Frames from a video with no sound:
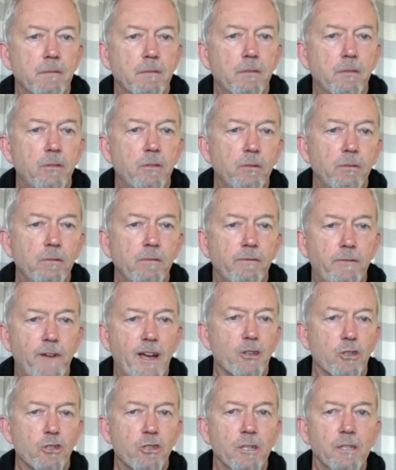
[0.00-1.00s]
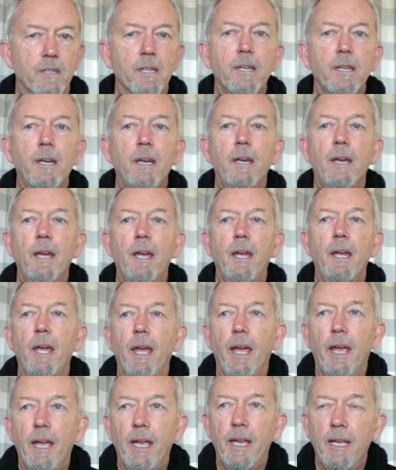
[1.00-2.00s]
do function?
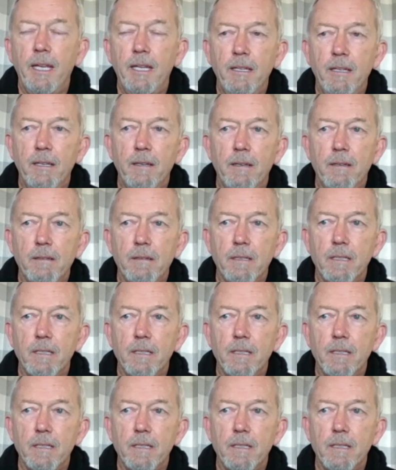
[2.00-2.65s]
And